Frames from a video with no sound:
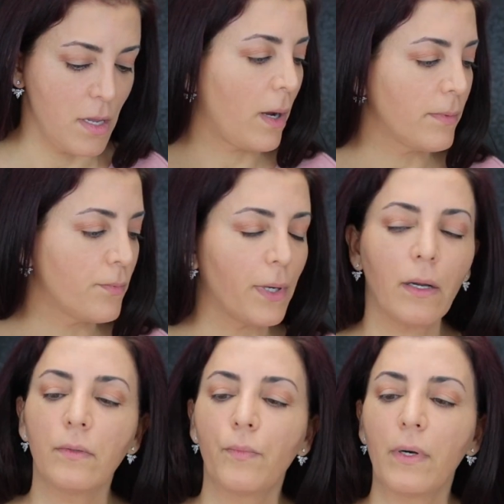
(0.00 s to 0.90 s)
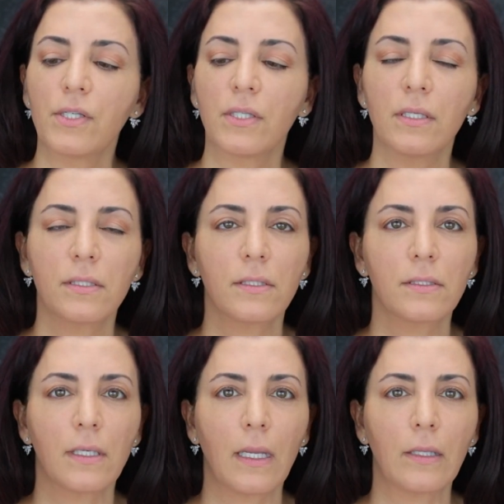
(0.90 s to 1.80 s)
Bobbi Brown brush. This
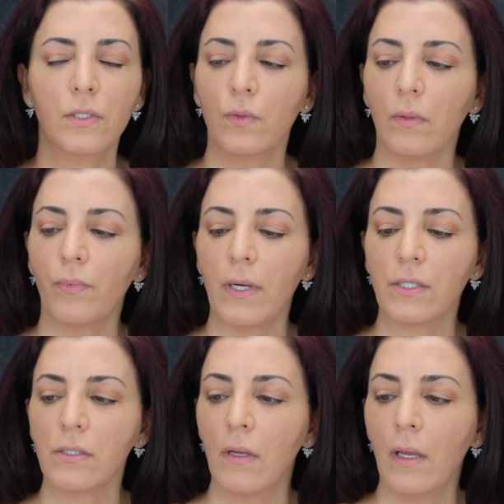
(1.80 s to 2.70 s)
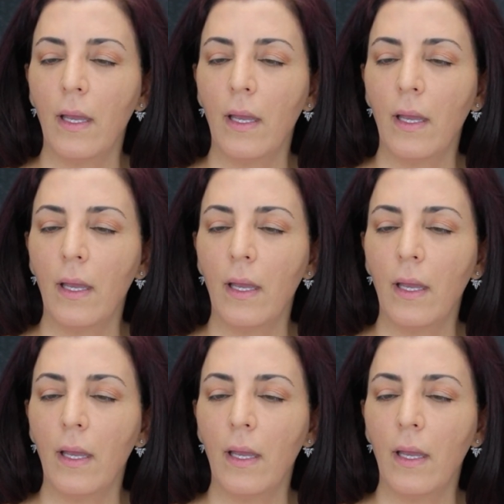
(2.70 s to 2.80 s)
is a dual brush.